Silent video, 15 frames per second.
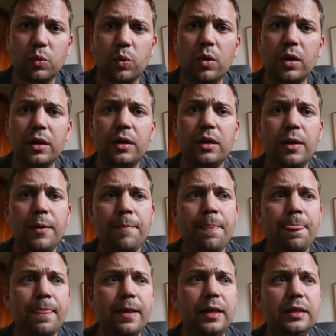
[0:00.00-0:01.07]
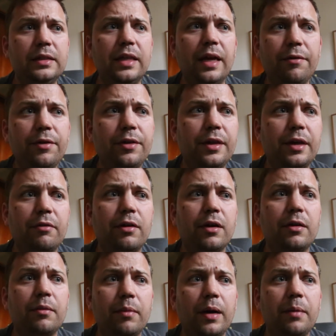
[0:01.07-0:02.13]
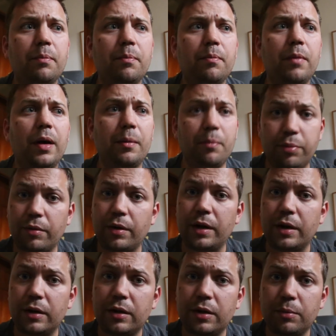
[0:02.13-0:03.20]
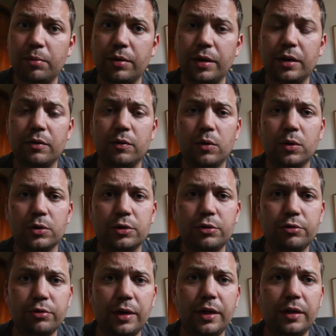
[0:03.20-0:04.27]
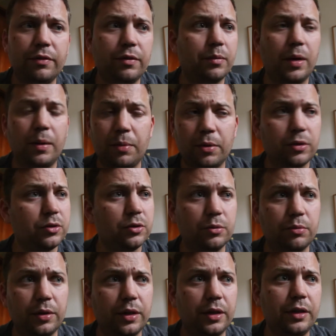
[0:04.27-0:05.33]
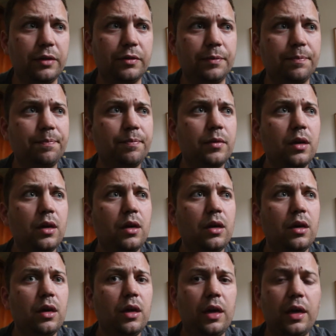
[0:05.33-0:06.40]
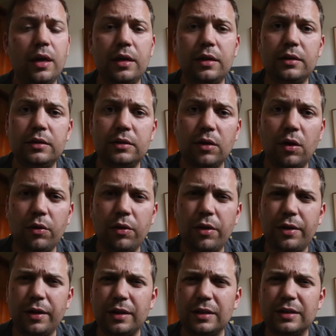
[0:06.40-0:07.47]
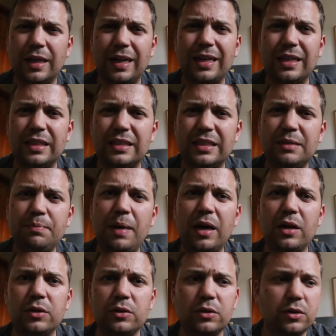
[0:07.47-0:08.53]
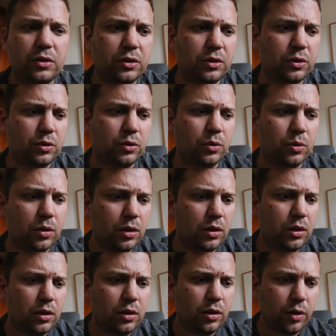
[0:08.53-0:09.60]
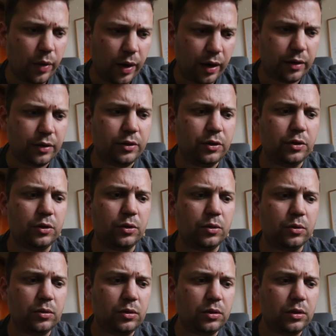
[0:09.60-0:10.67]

One is everything around my brand, the brand of Walter Creative and my personal brand even, and all the things that I espouse to know how to do.